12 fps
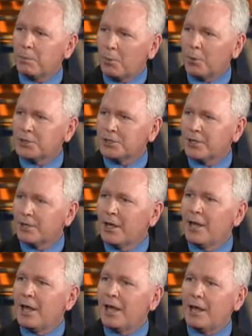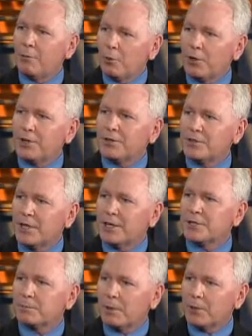proportion, and we're going to see it
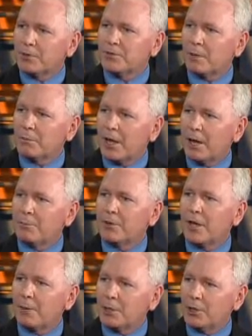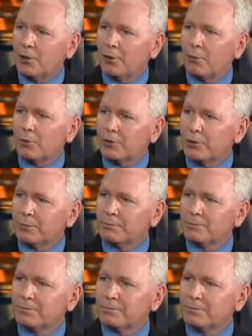explode sometime in the coming year or two.